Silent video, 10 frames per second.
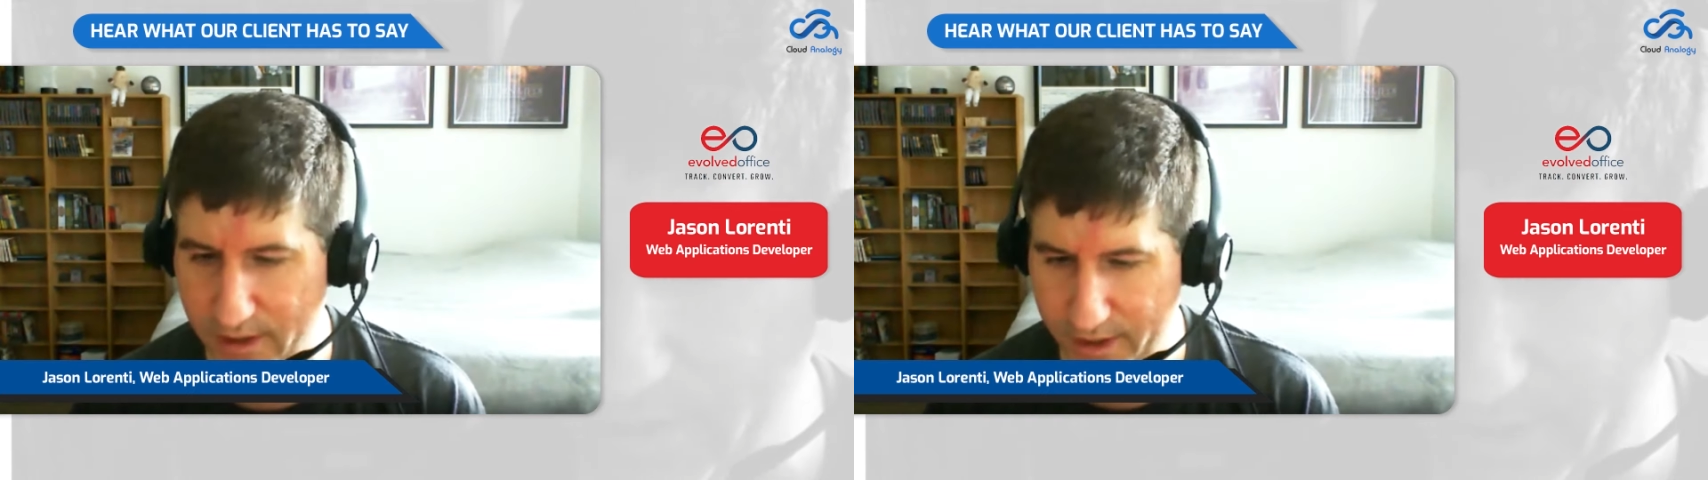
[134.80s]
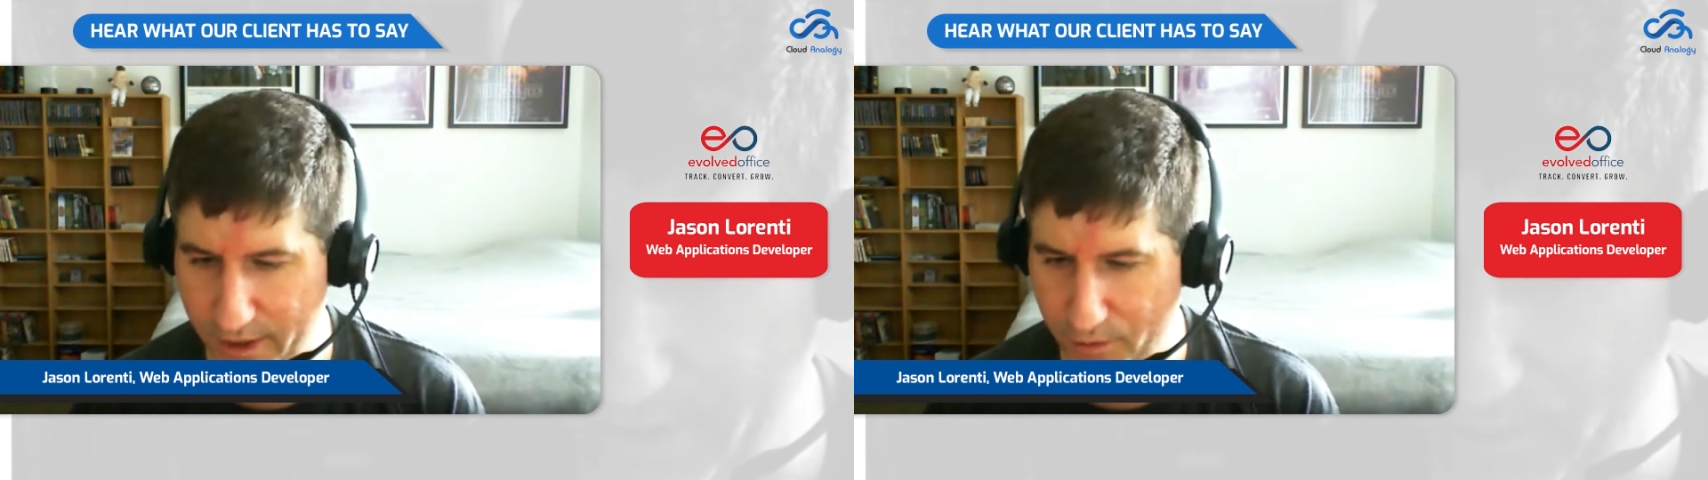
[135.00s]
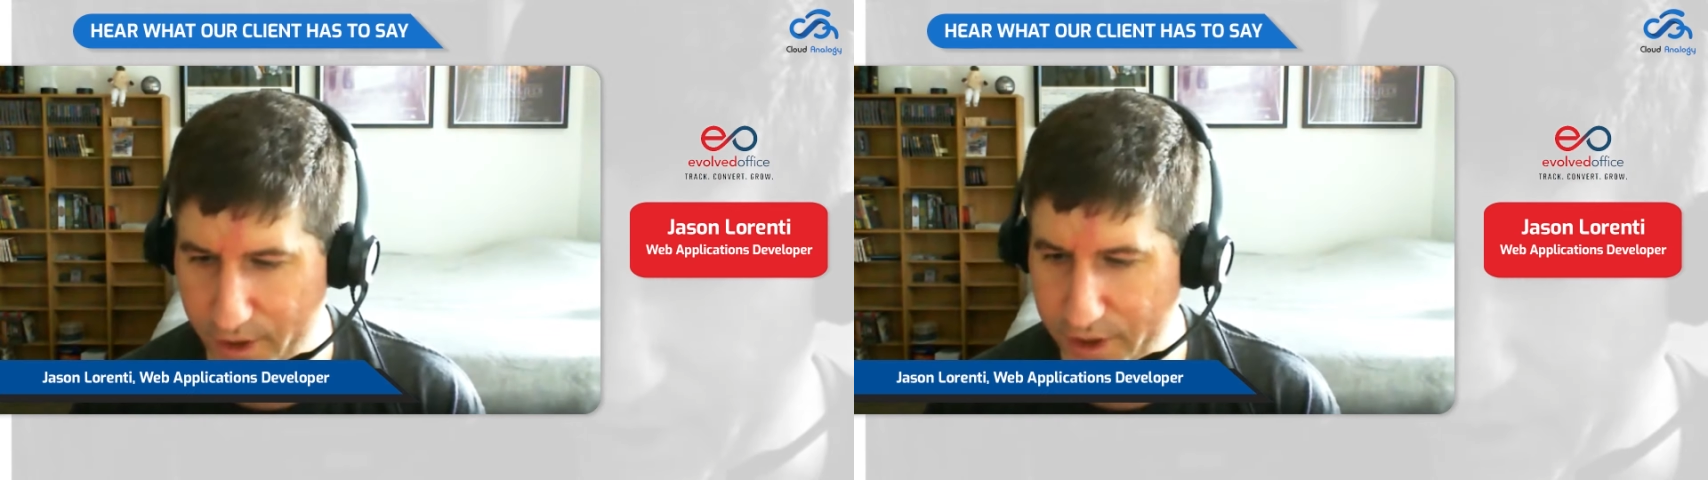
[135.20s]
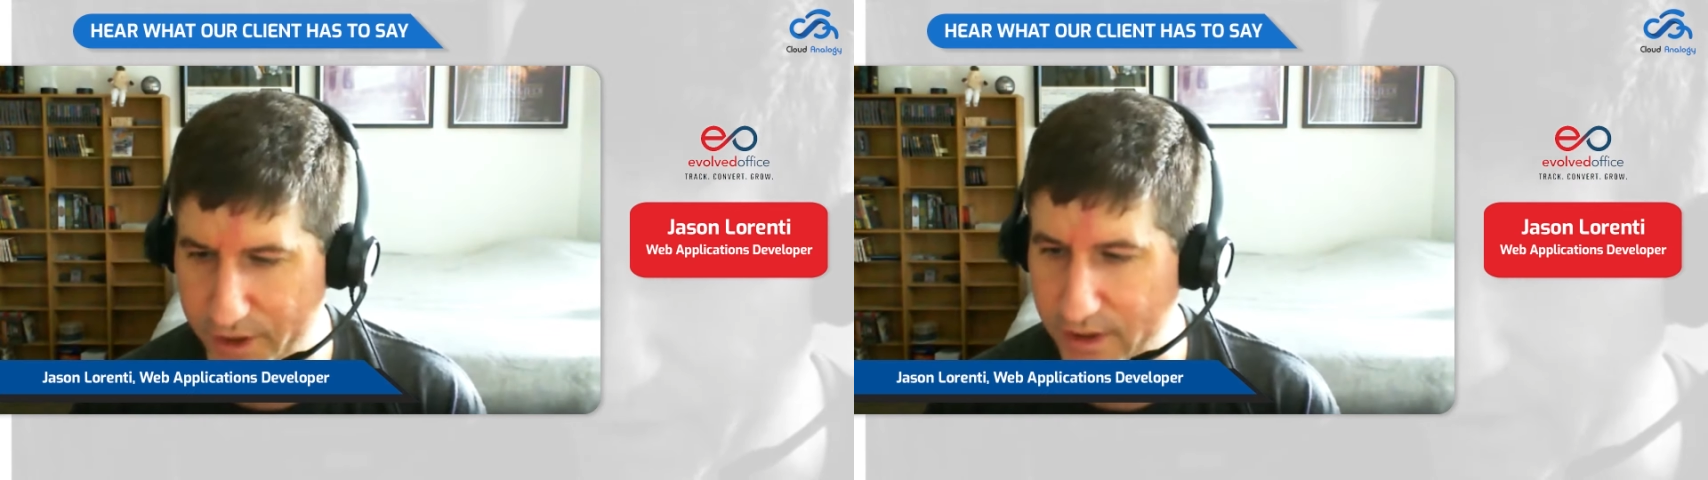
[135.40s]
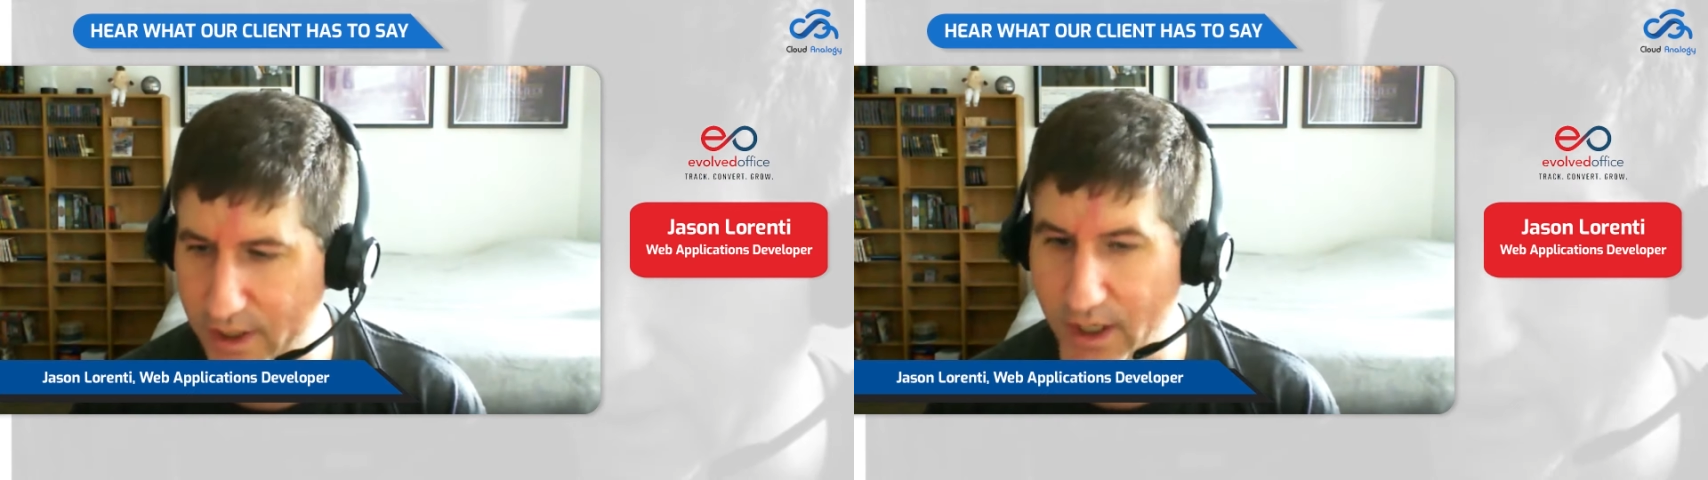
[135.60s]

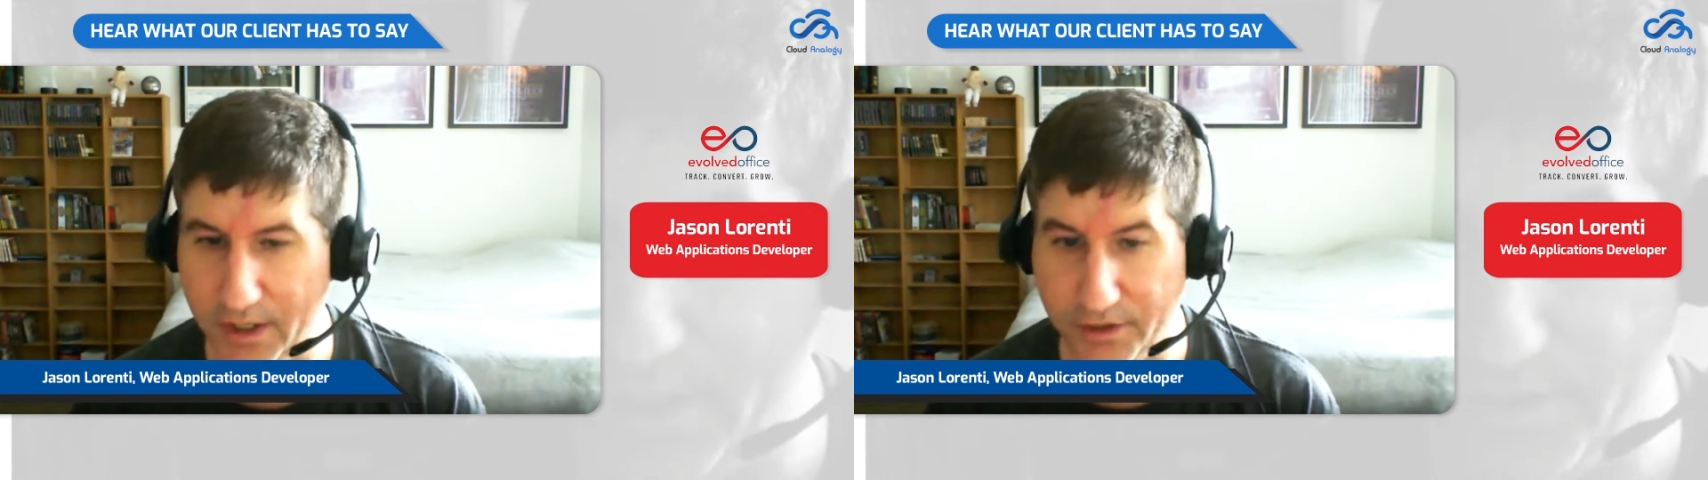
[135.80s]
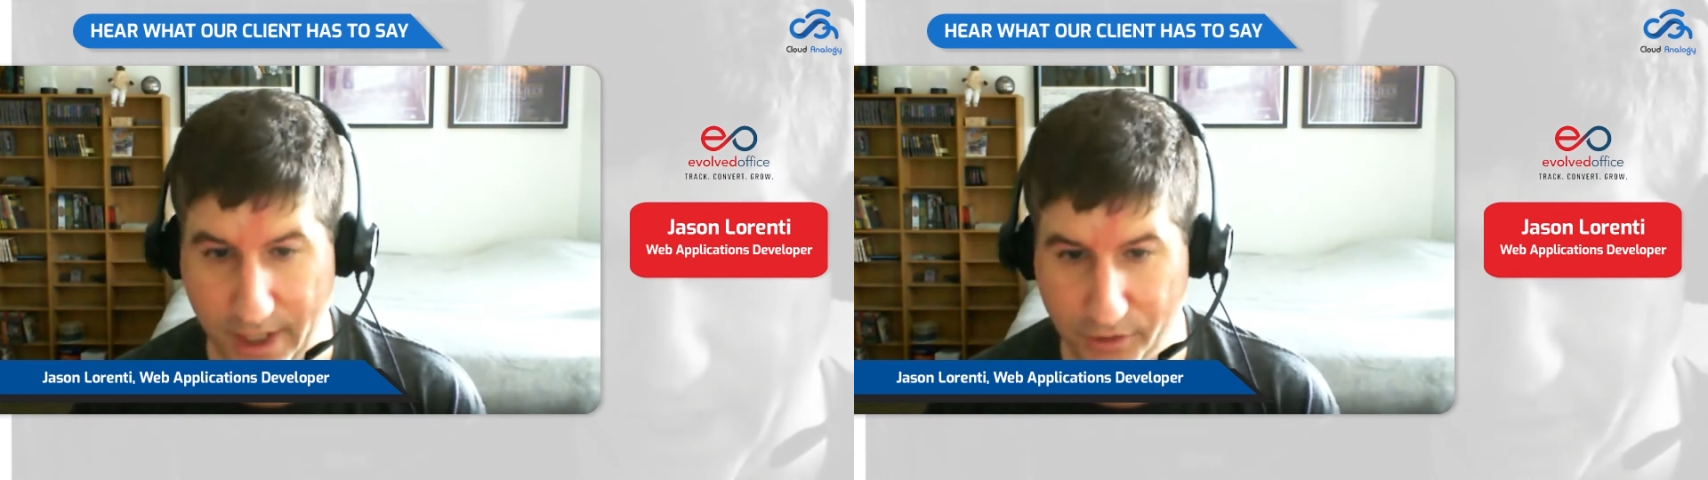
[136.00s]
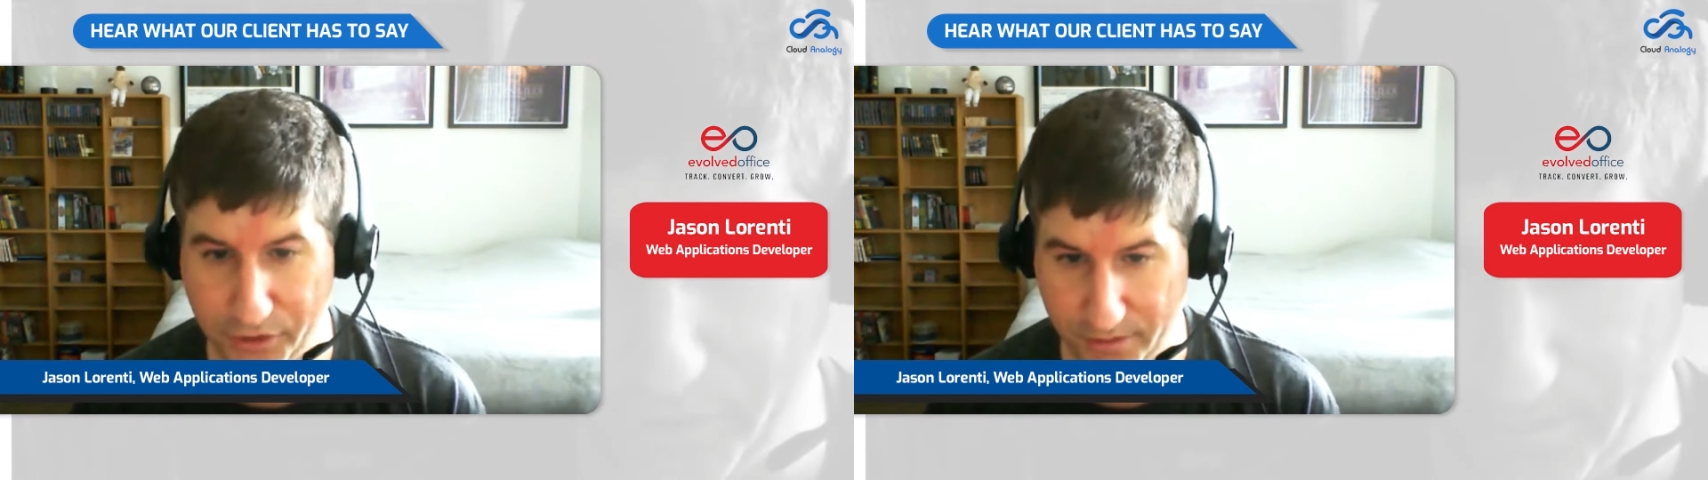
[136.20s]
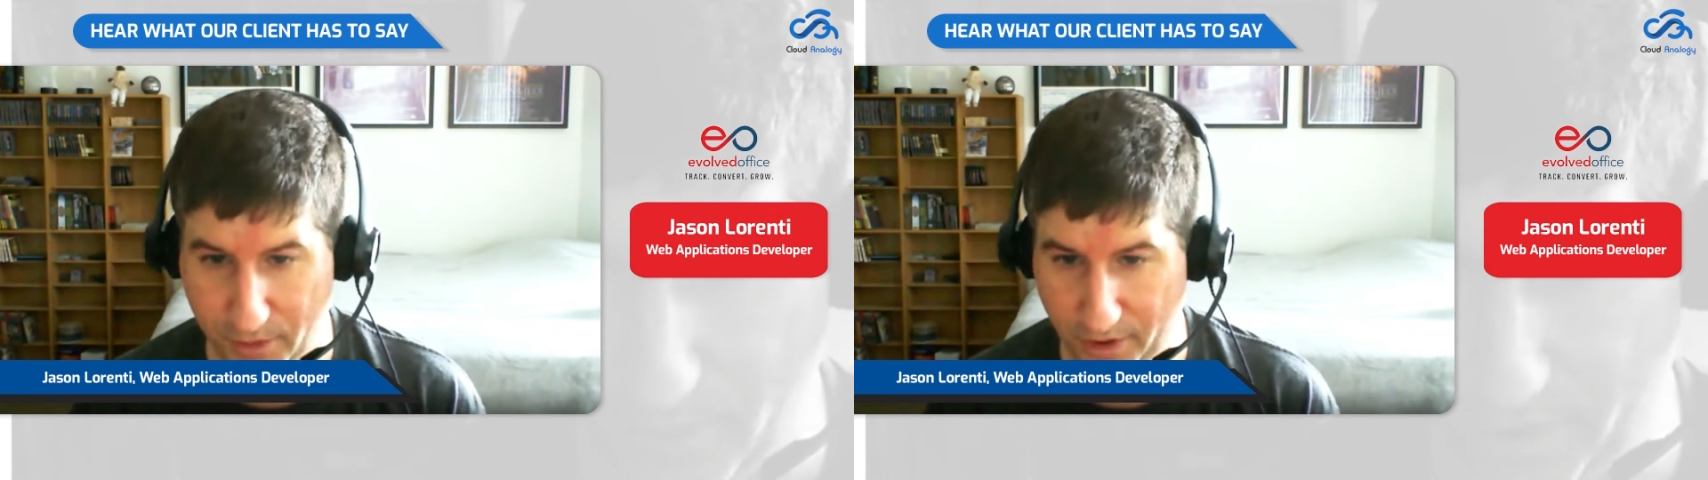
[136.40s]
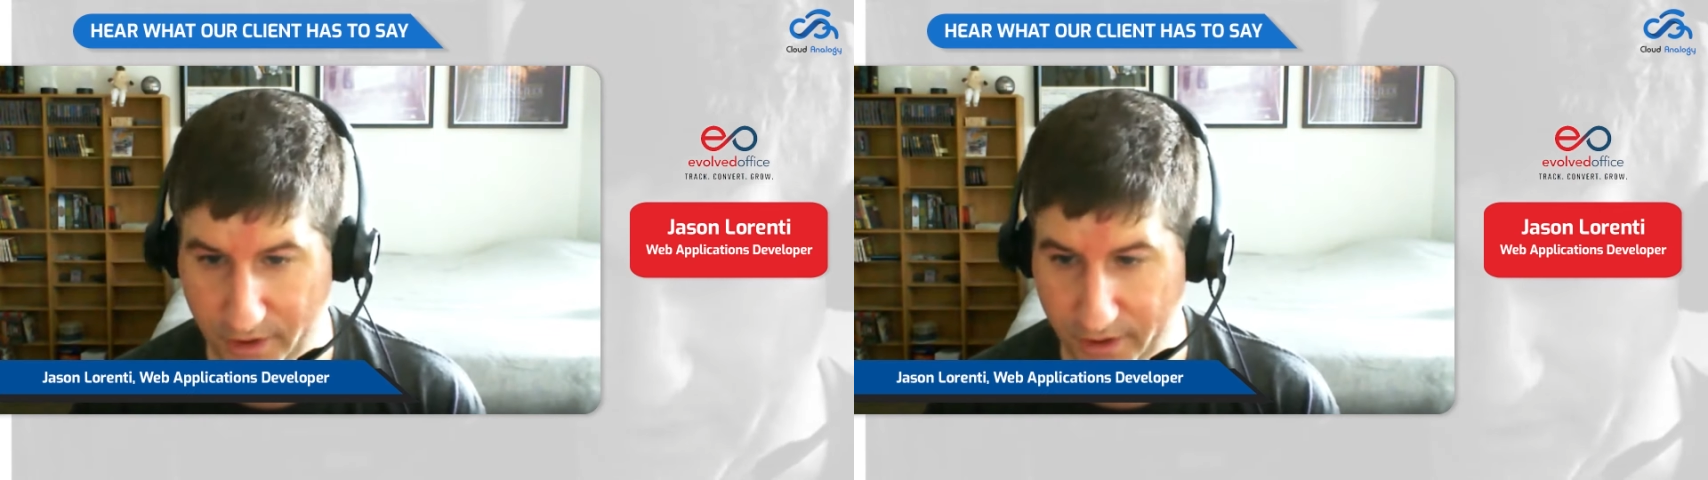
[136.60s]
integration, intelligent
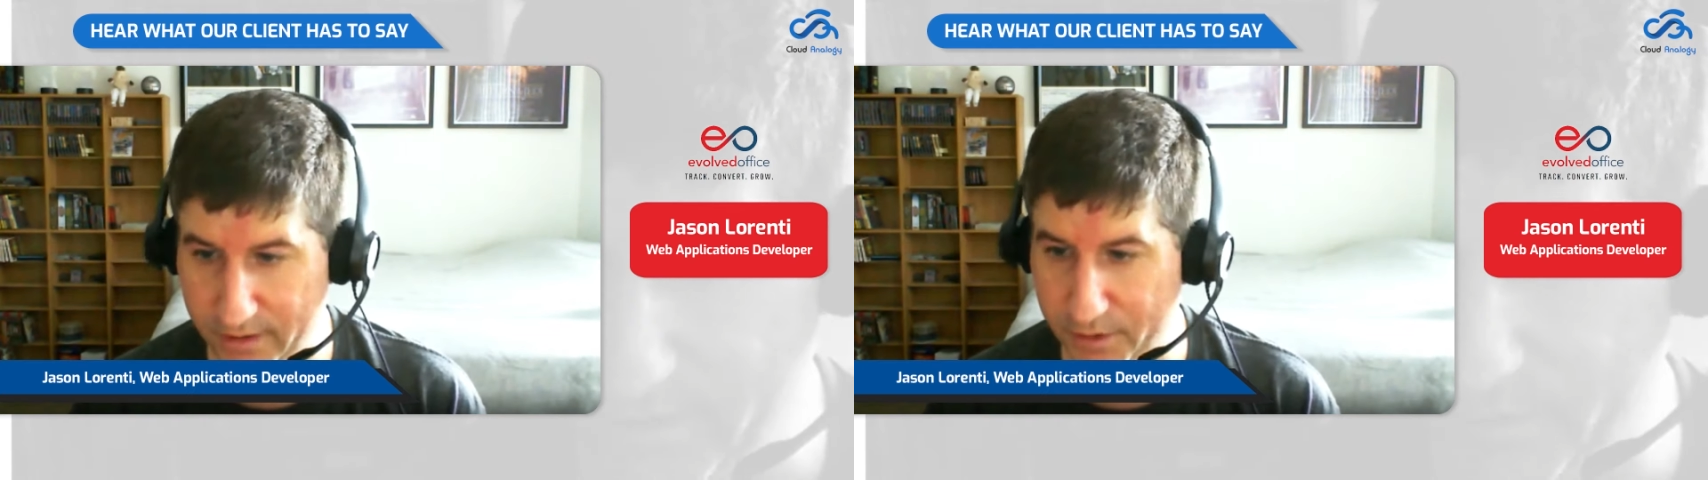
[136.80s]
marketing,